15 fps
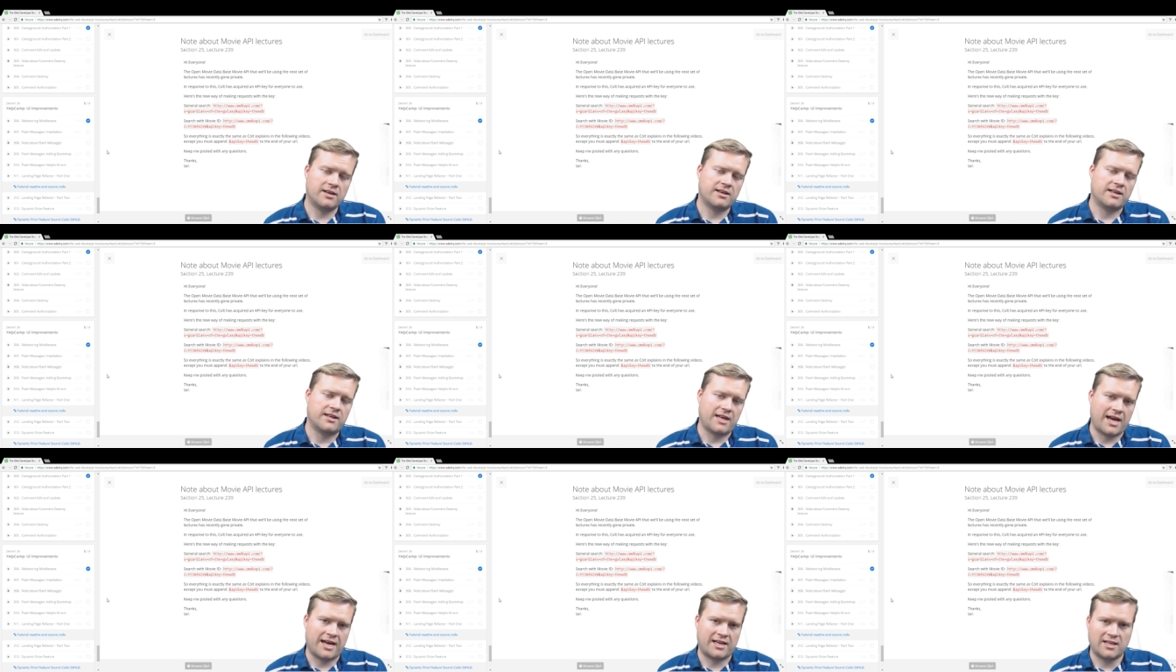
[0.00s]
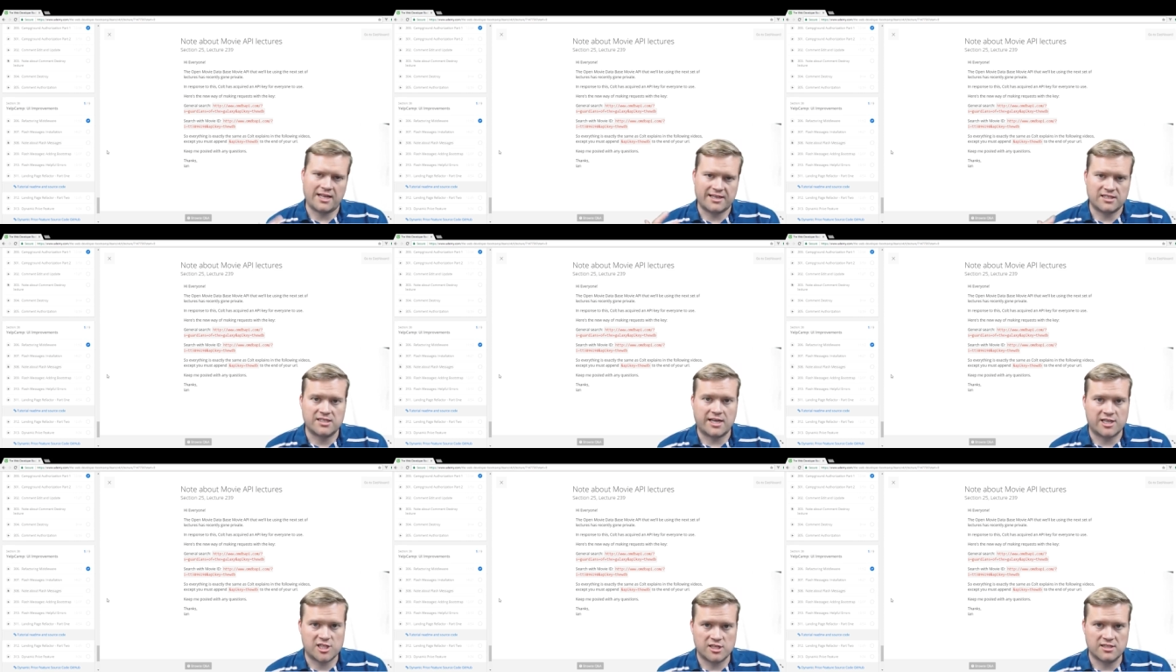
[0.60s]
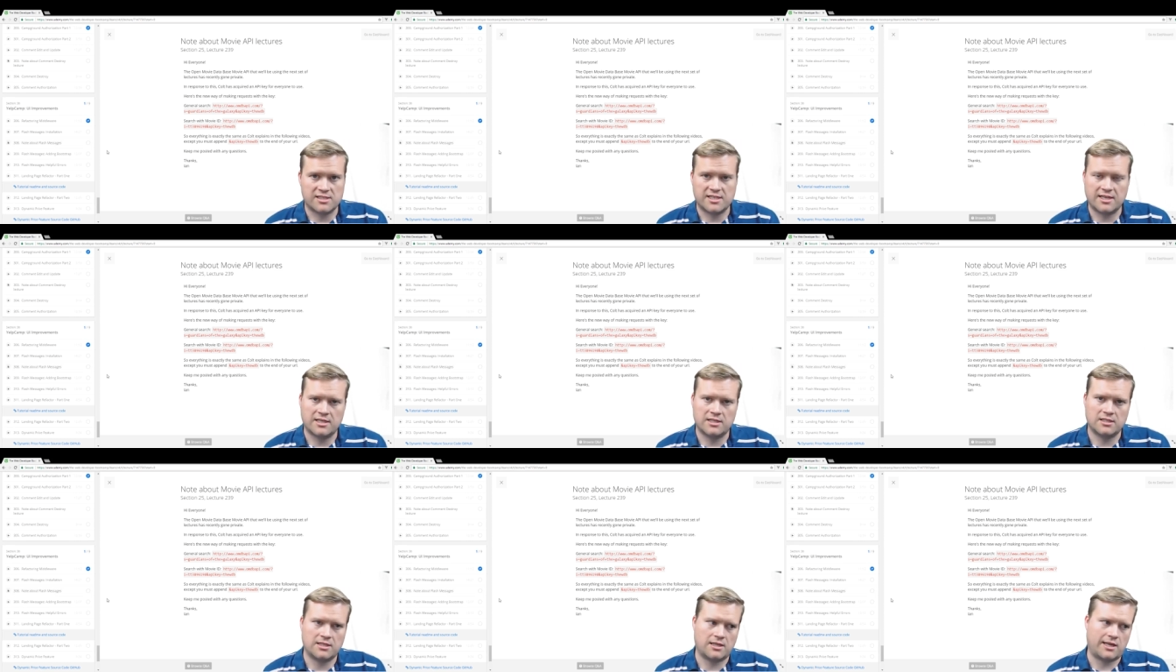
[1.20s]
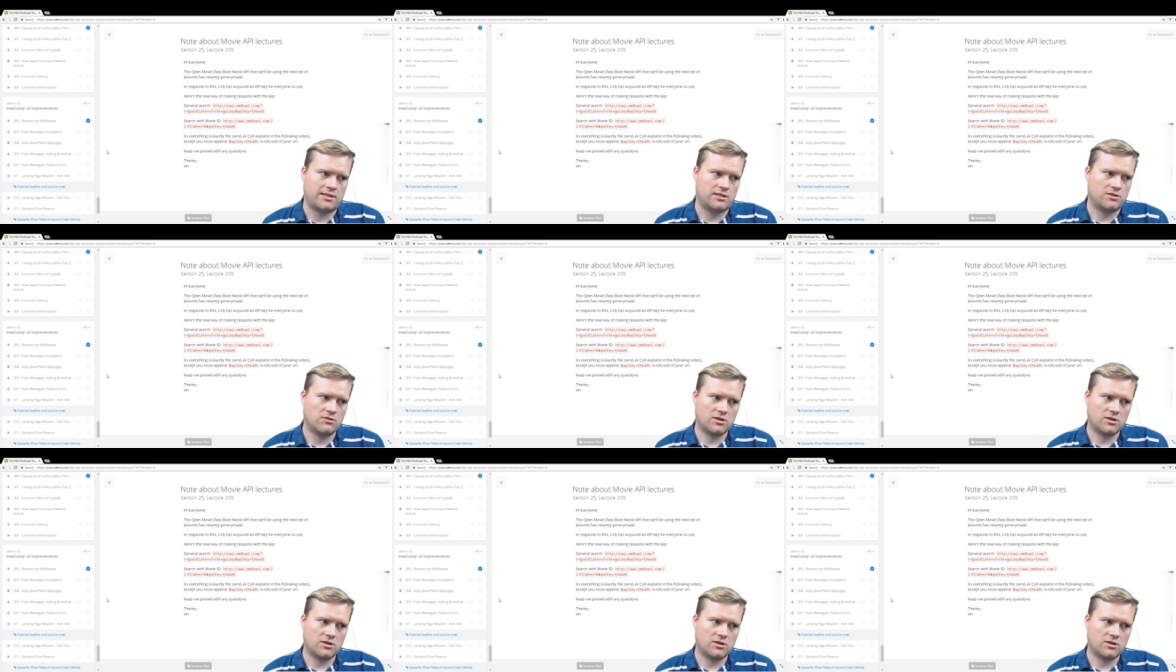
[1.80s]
And he added like sections in to like do